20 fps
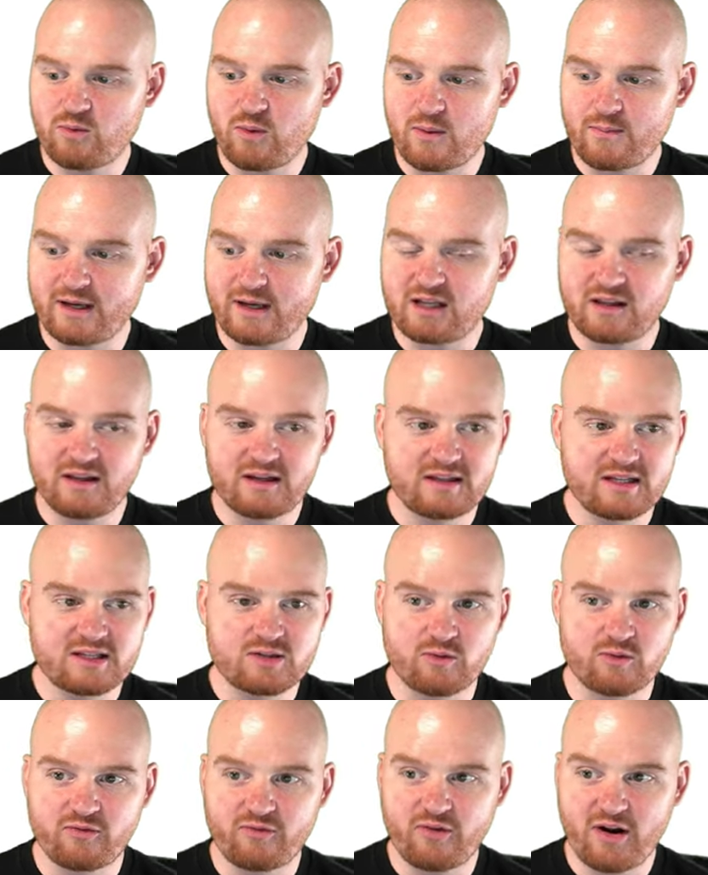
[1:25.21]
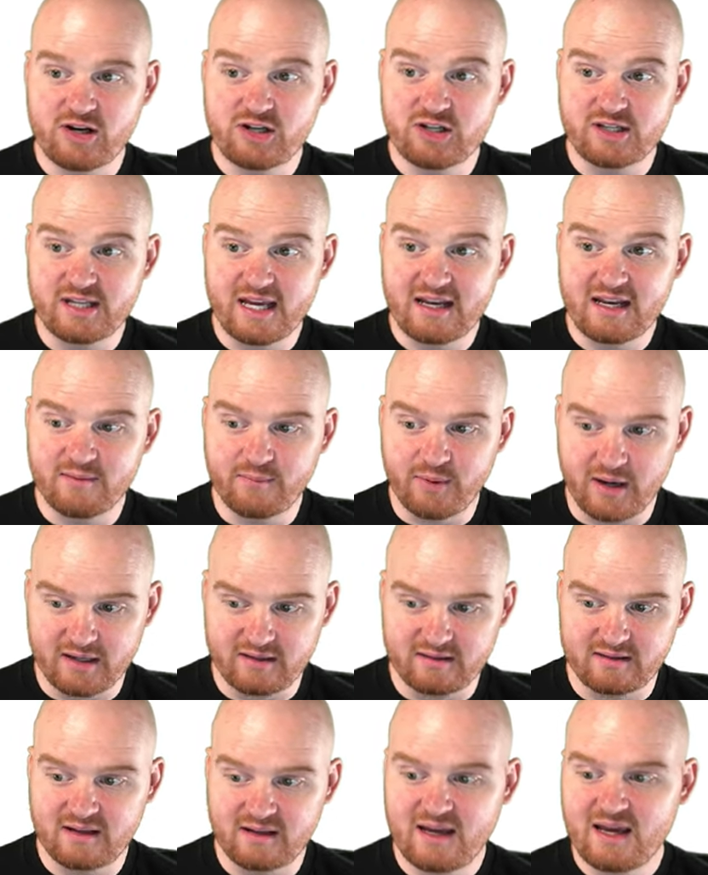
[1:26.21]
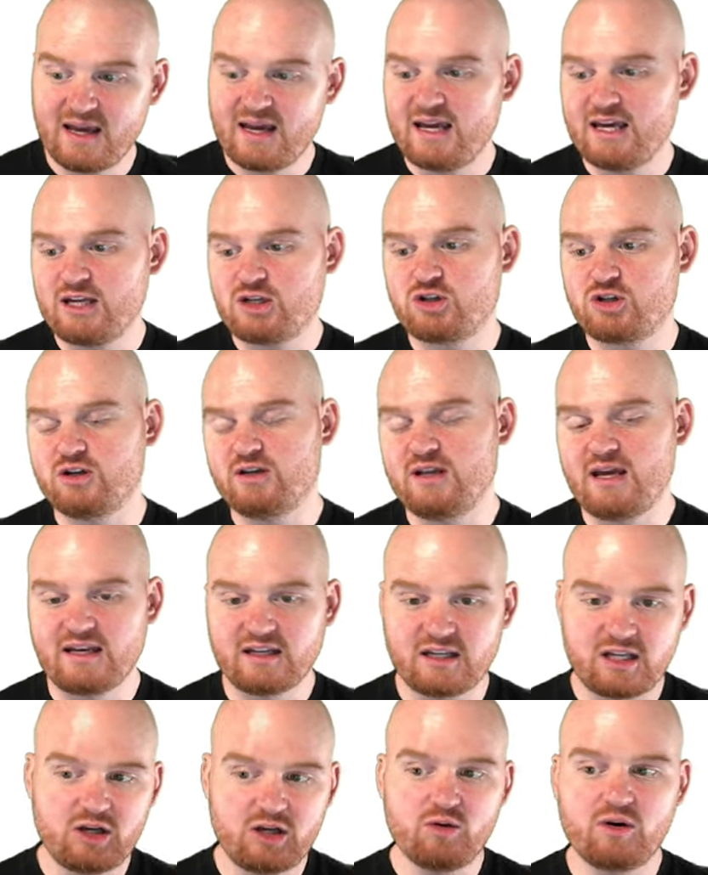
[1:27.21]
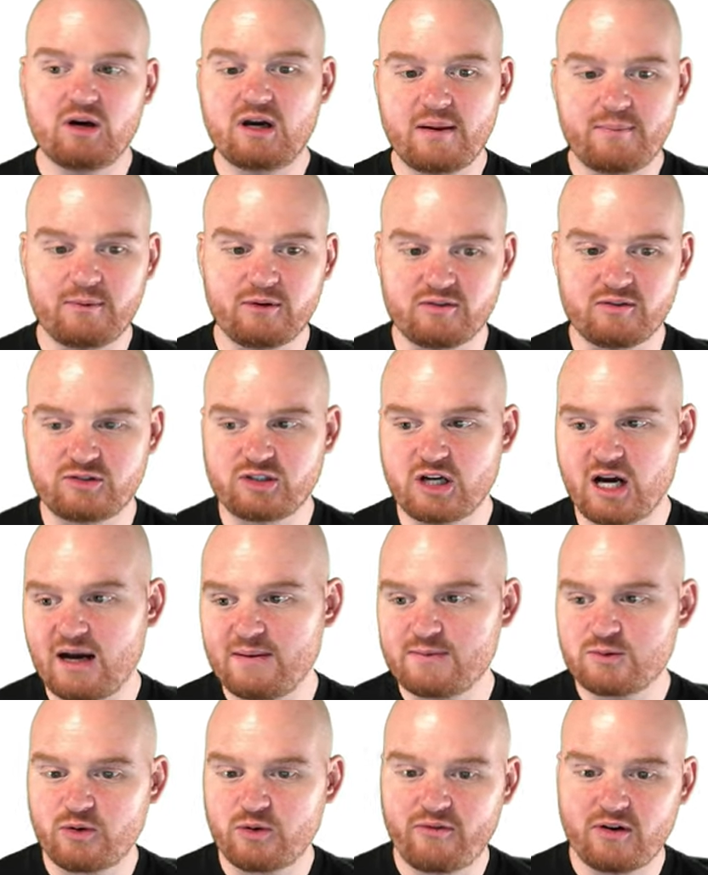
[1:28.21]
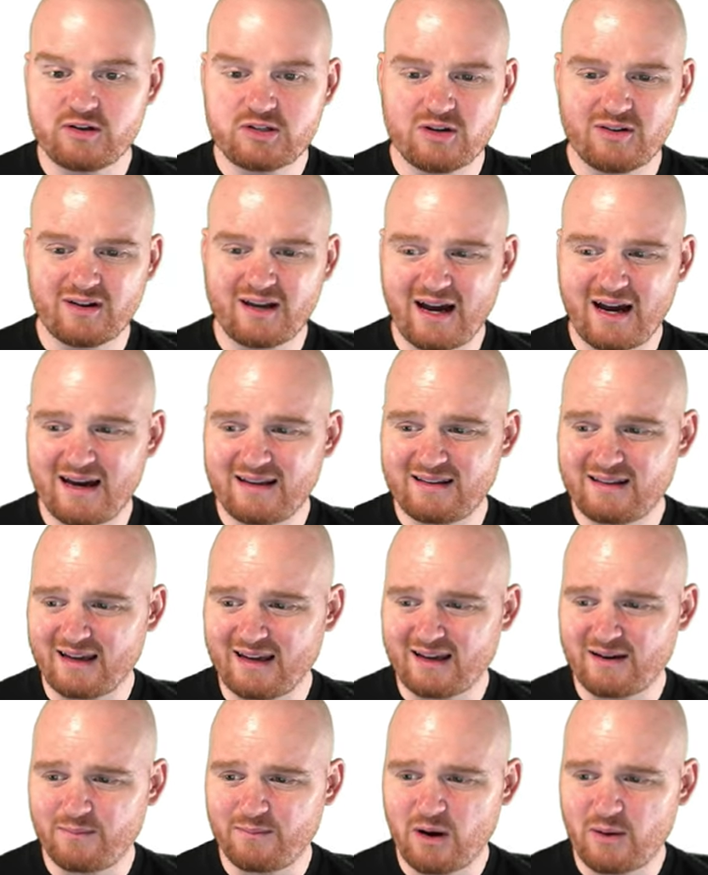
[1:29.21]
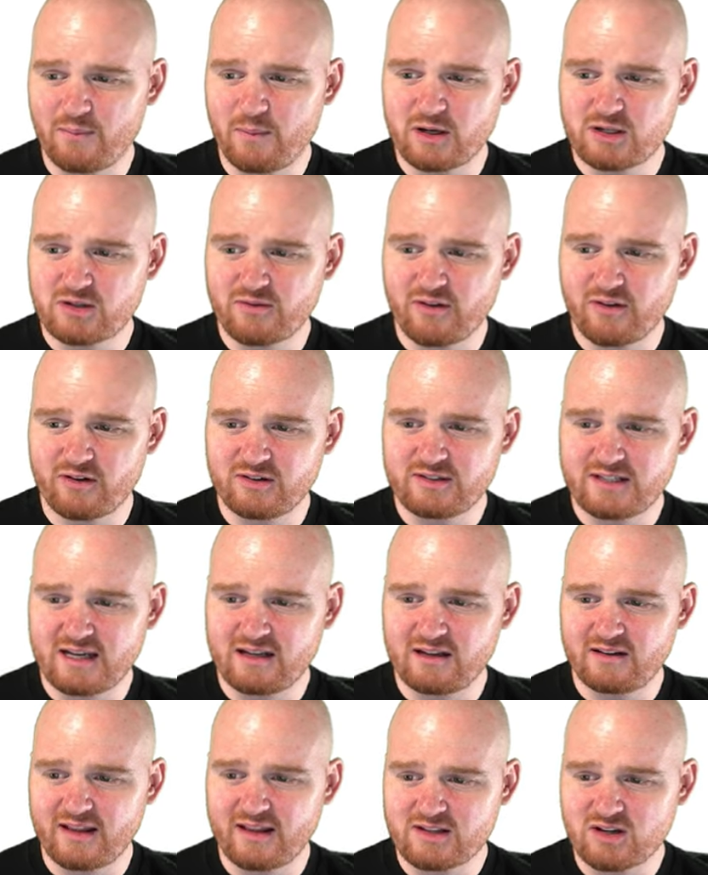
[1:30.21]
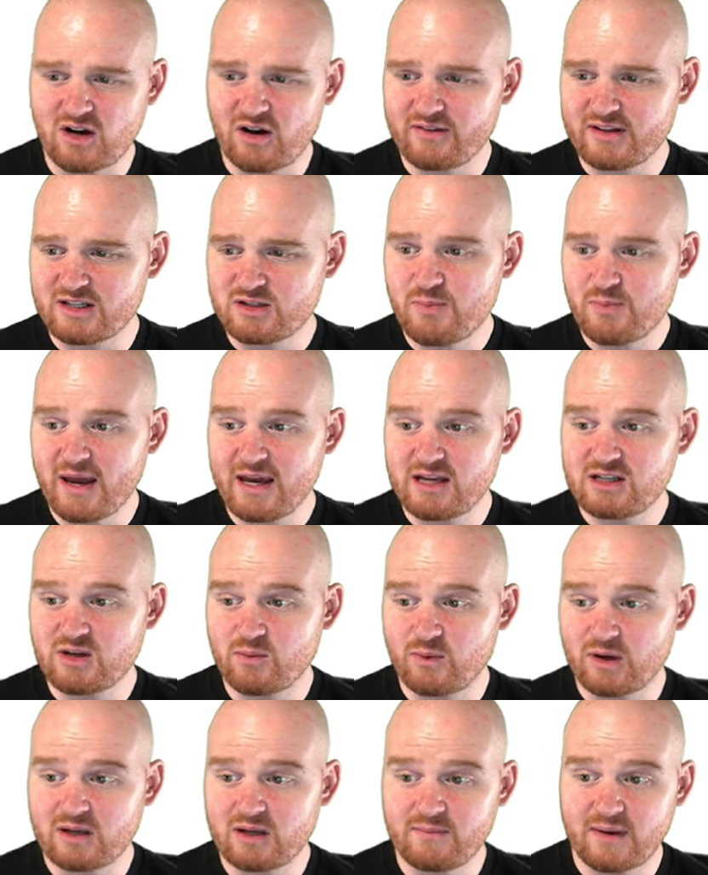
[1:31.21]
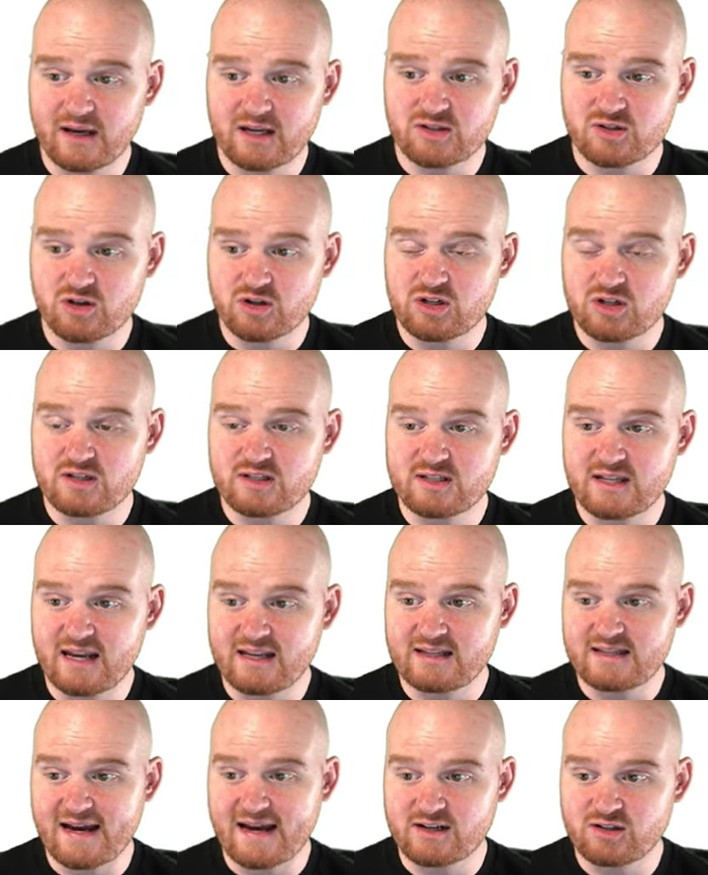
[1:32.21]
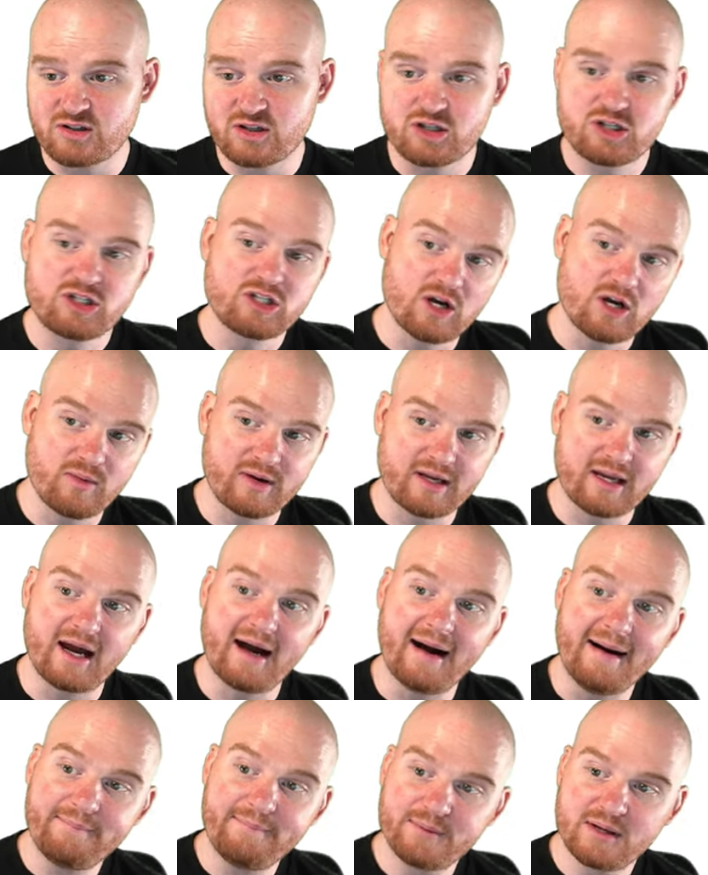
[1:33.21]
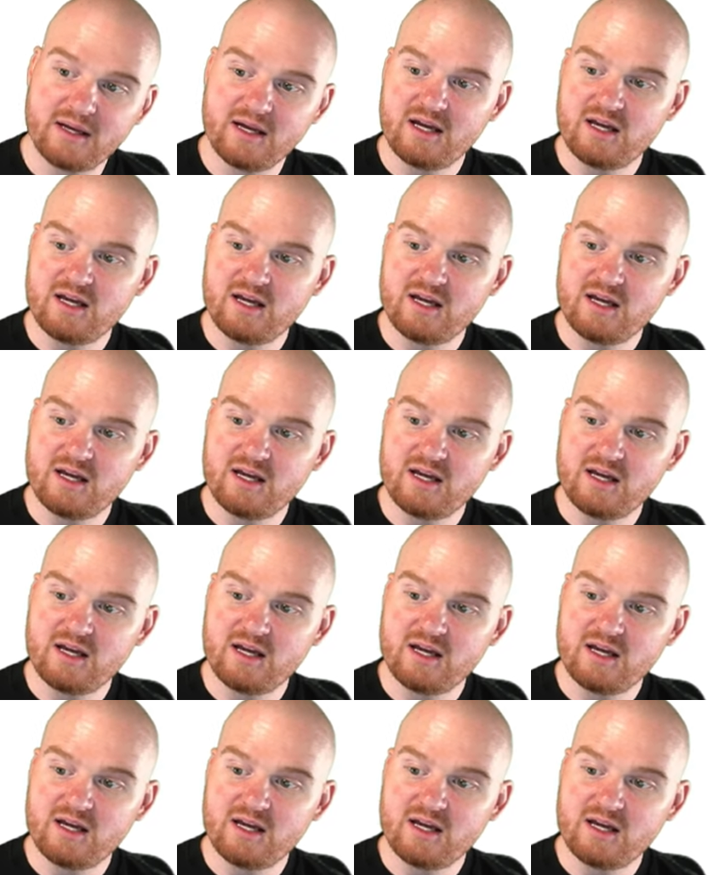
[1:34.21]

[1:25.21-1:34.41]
When we click this refresh data button, it should enqueue a couple of jobs. We've also got like a, a bunch of other data that's on this page that we could make assertions that it's actually showing up.